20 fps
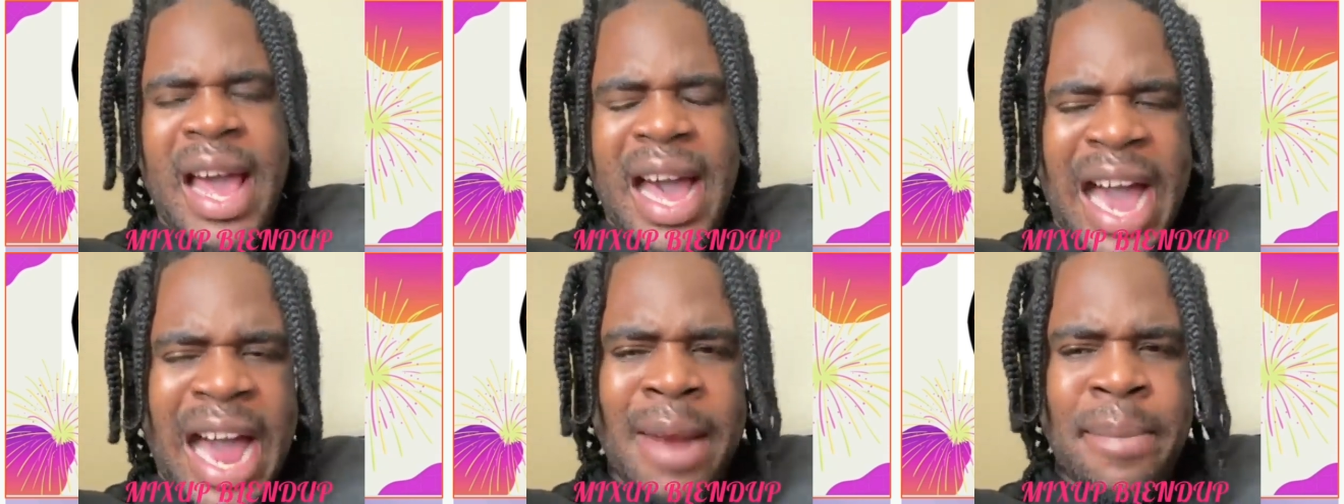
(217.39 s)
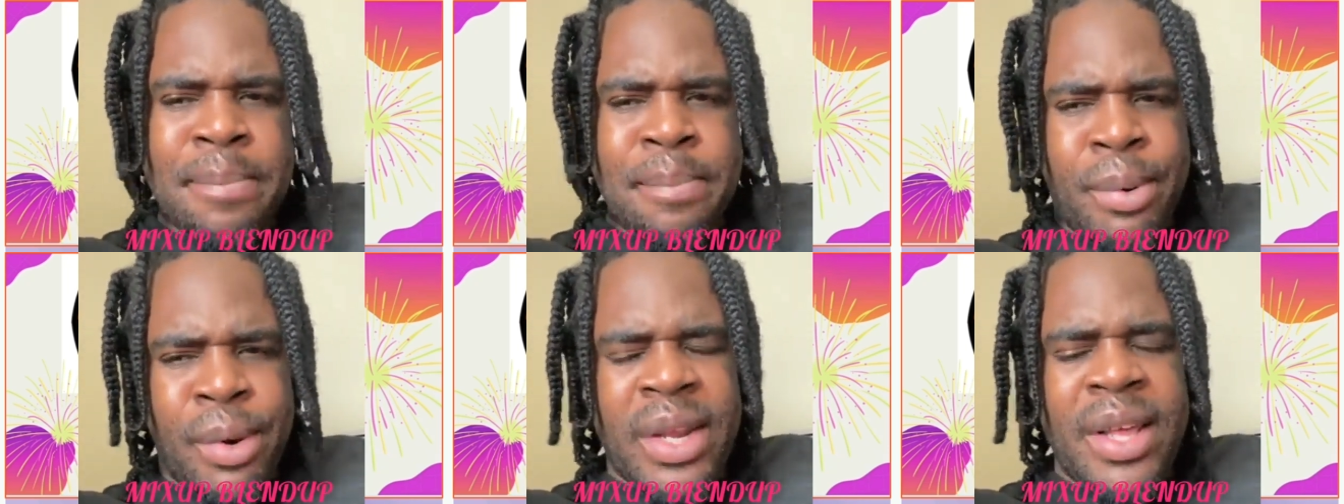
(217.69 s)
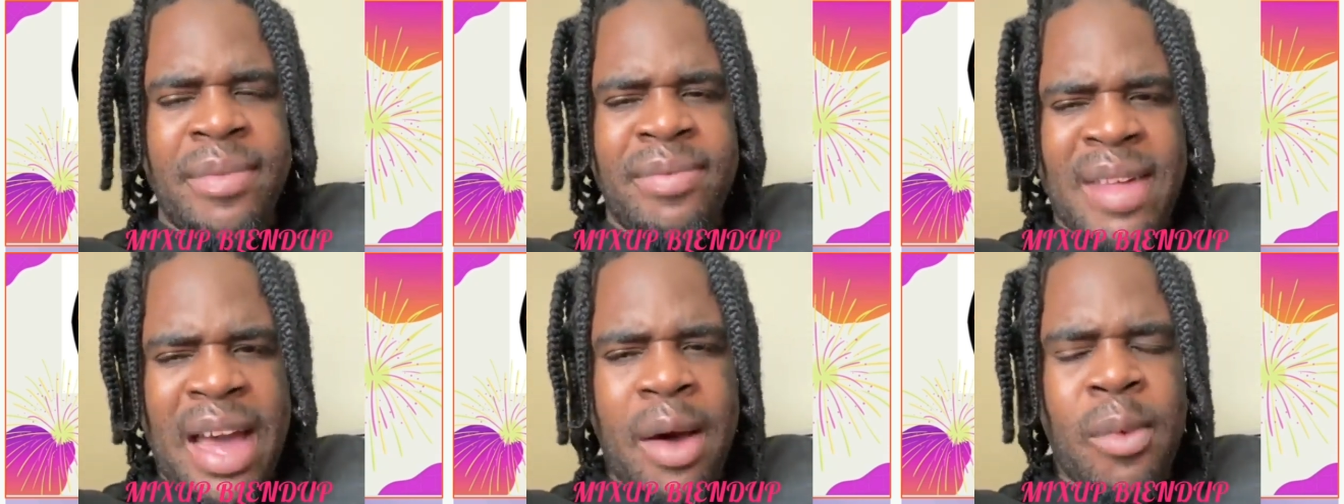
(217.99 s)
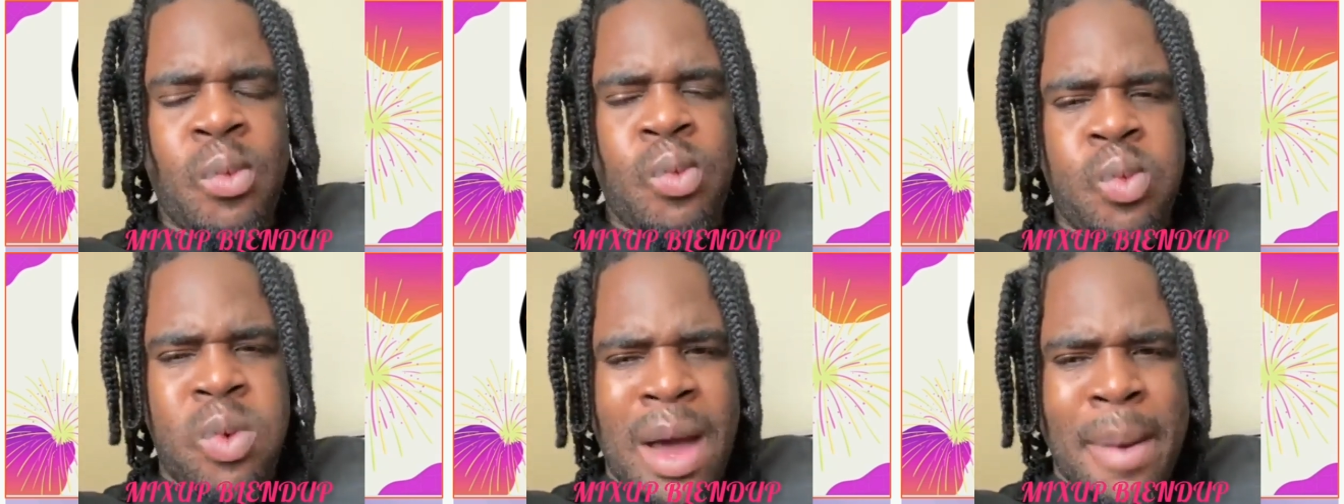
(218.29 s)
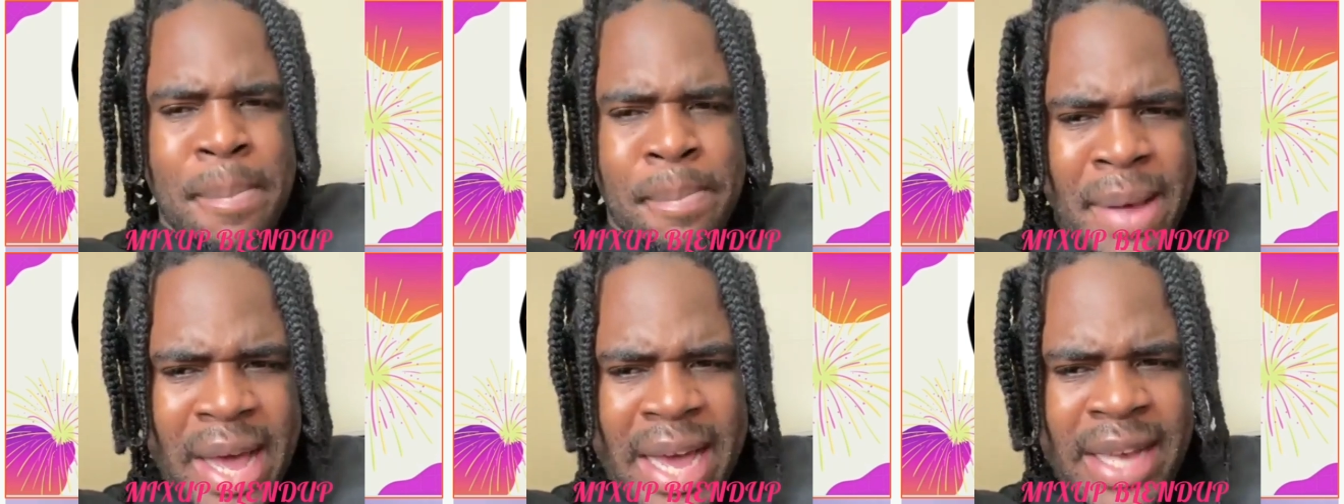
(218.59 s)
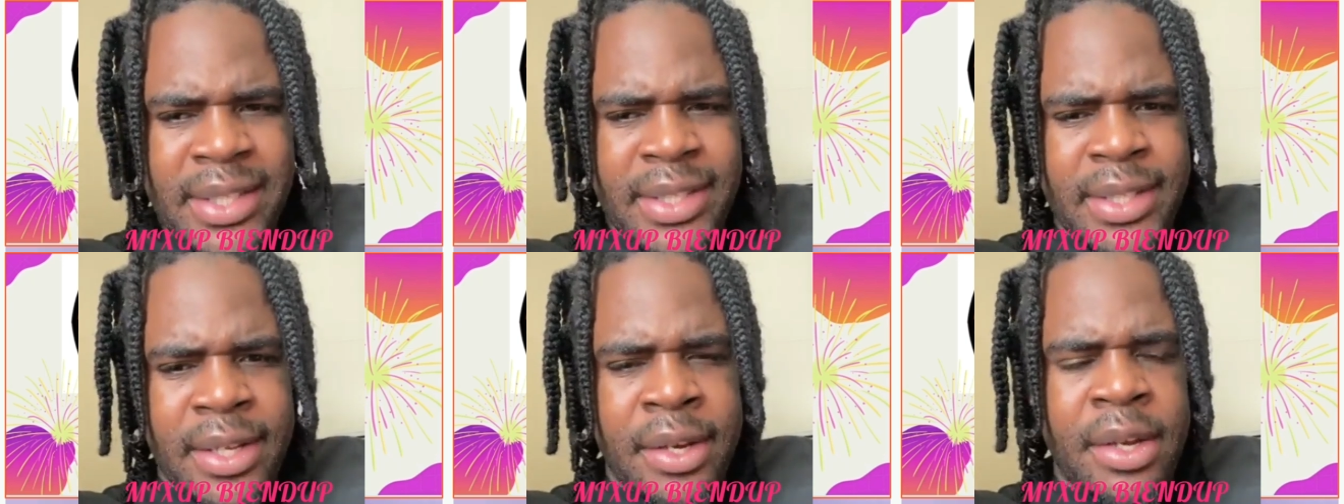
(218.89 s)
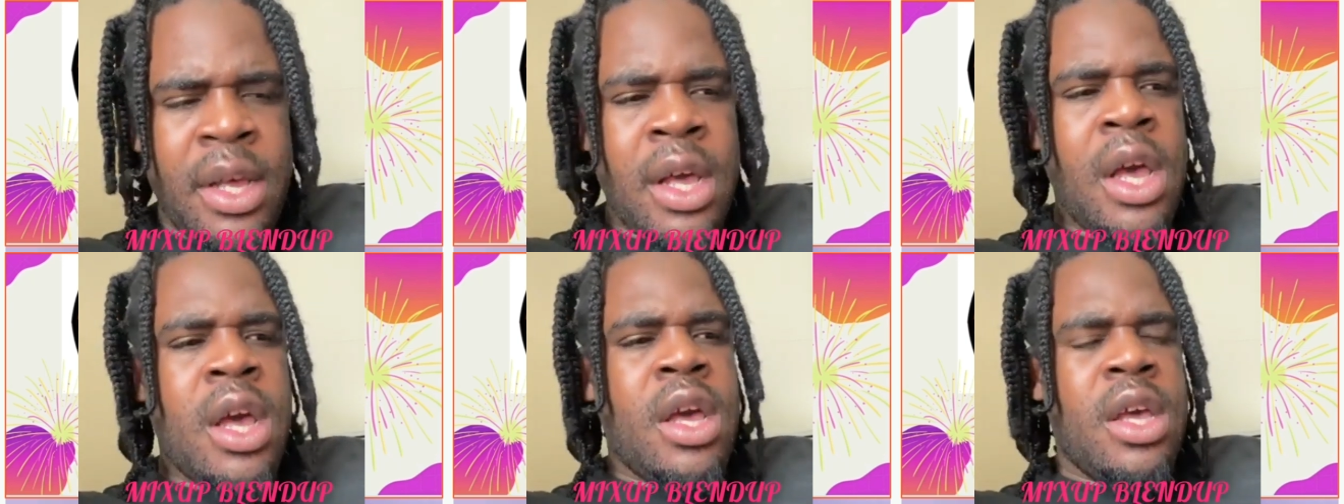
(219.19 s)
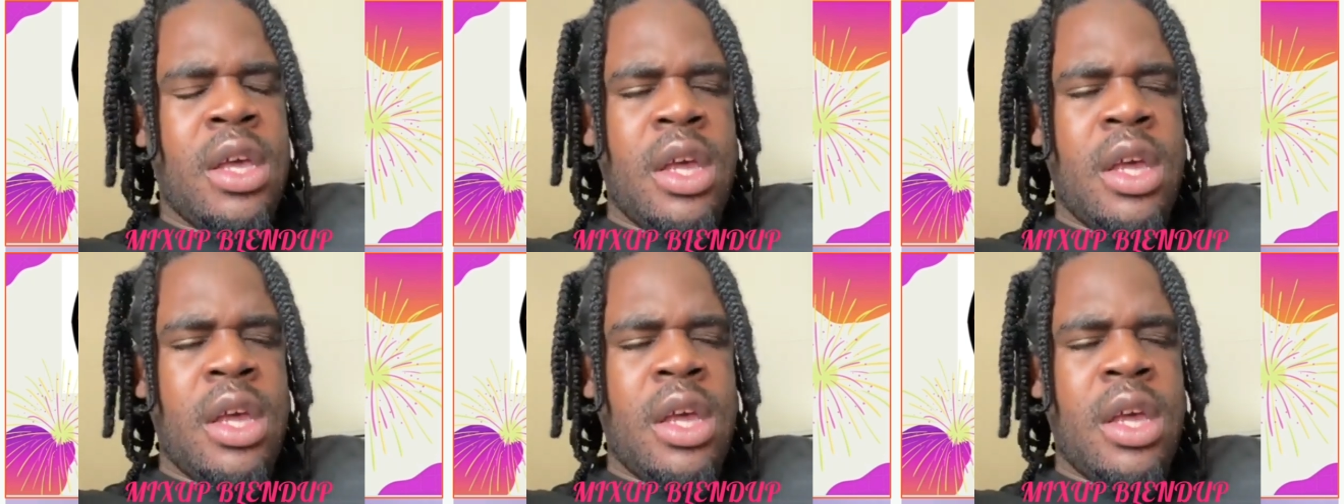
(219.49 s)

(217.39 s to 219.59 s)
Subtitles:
and bullying that one person.